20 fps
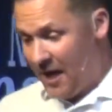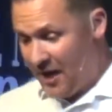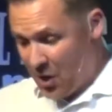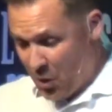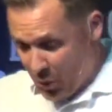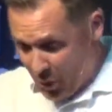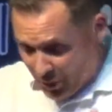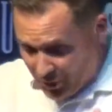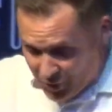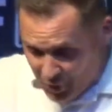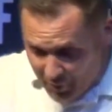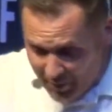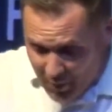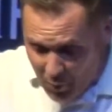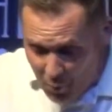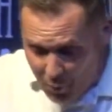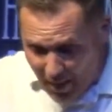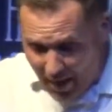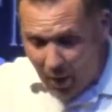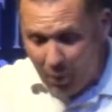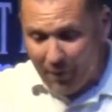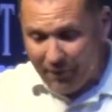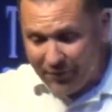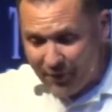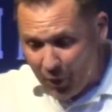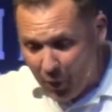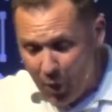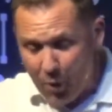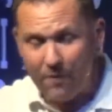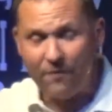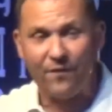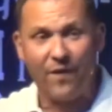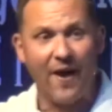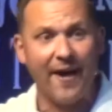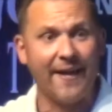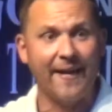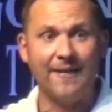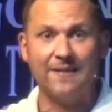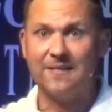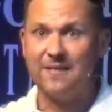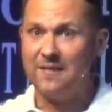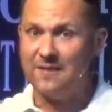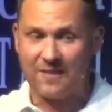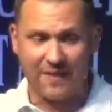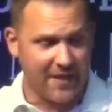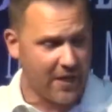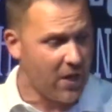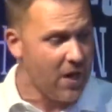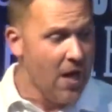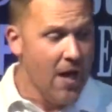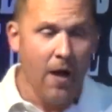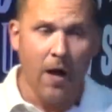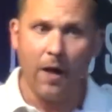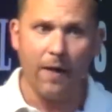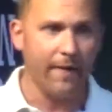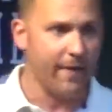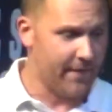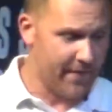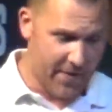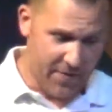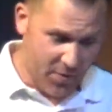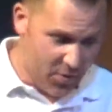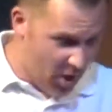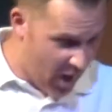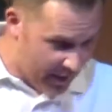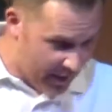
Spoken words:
and who are doing well with their own finances and they're